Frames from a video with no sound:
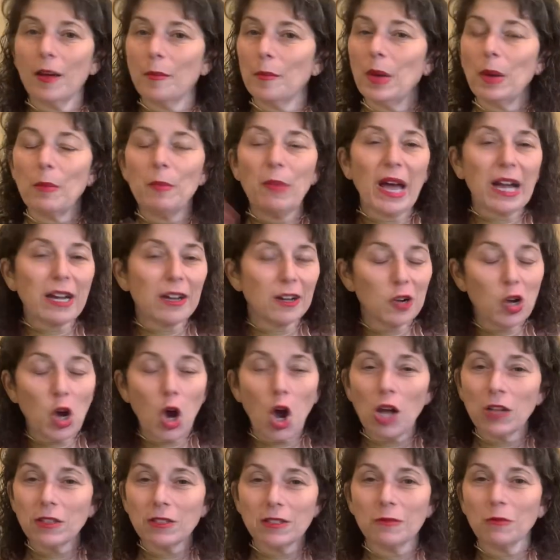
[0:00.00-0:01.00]
Becca
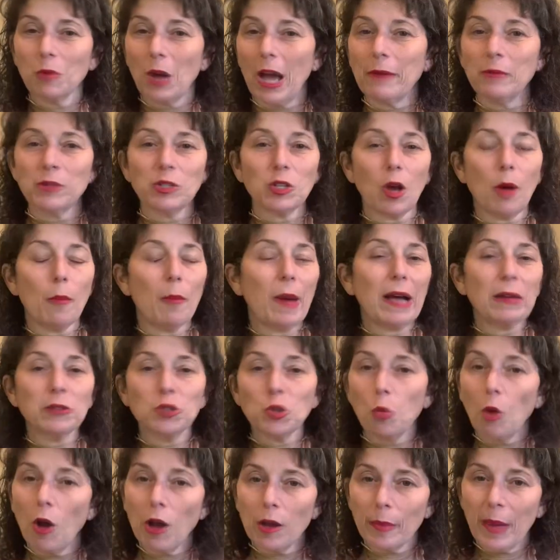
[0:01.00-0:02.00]
called, I was about to
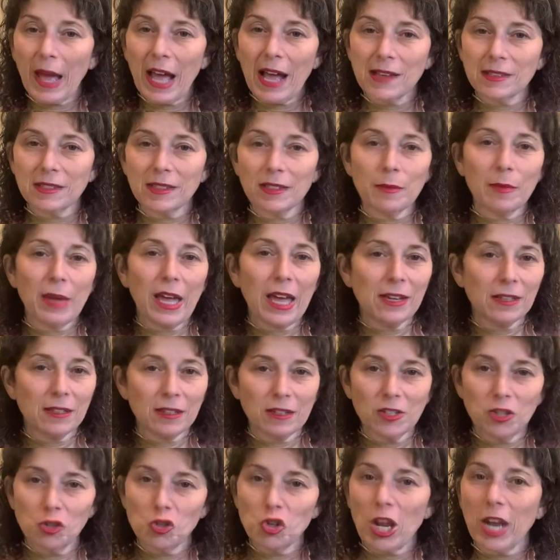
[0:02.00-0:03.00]
walk past them, headed
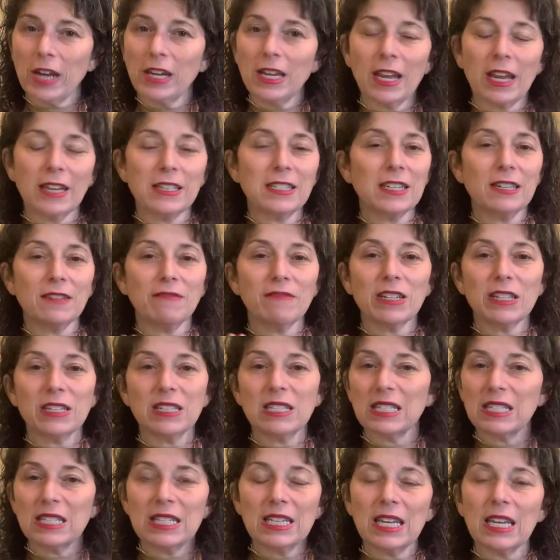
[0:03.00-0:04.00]
to Jenny. I didn't even
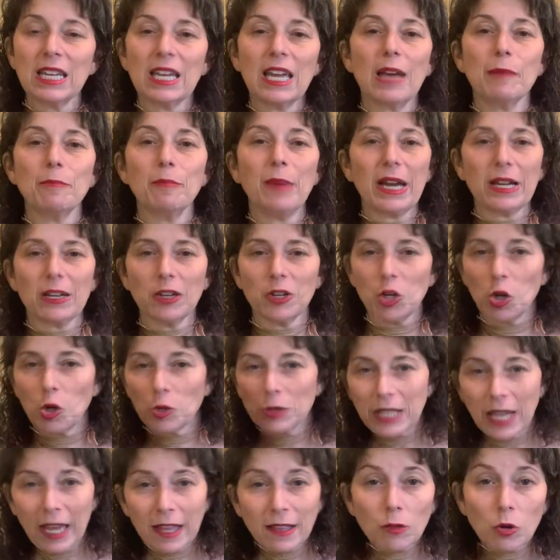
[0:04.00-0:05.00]
see, and Becca goes,
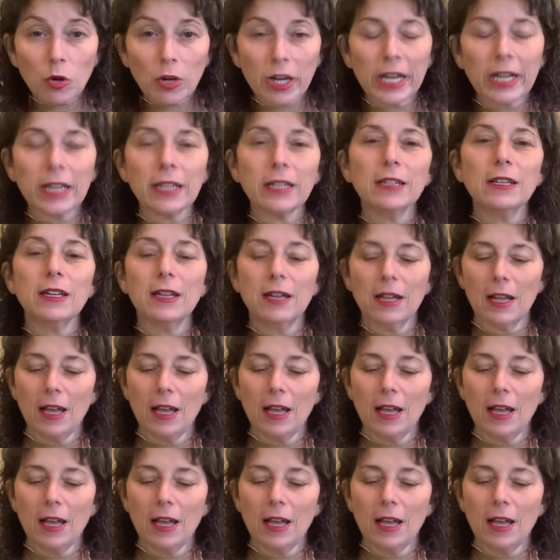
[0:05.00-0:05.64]
"Hey, Lorianne."